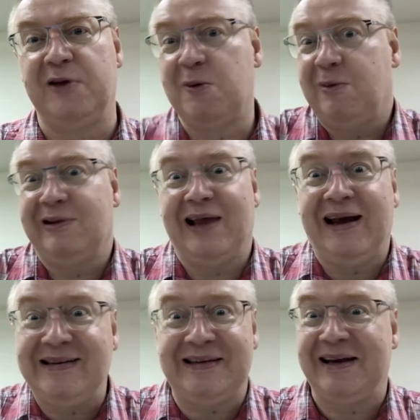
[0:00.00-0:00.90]
No one
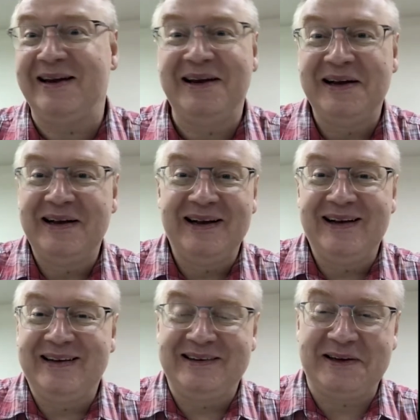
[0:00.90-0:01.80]
liked it.
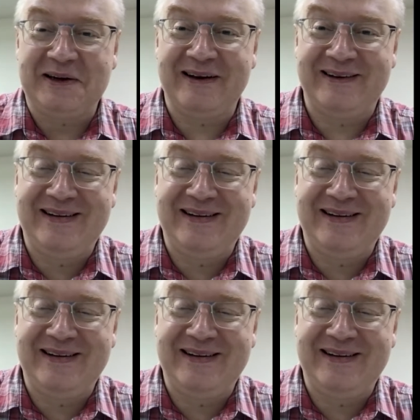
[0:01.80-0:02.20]
So